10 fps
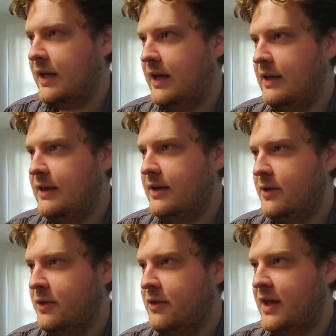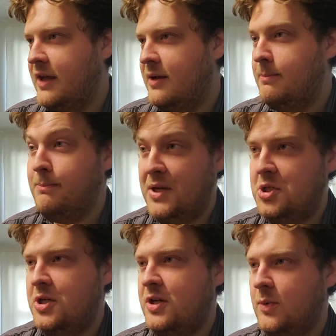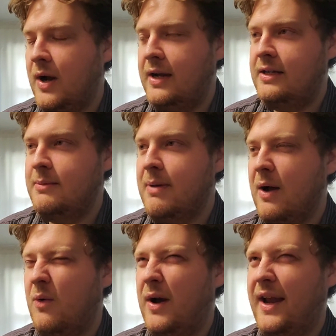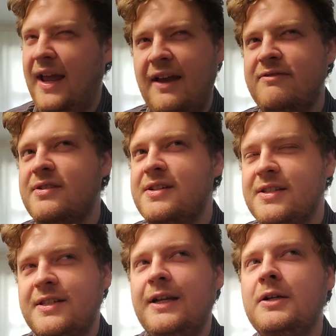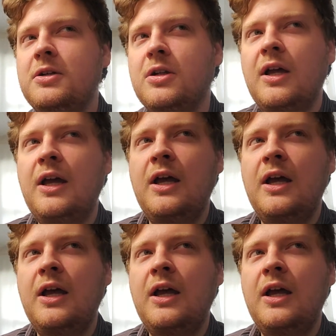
a little thing bitching and whining about why every single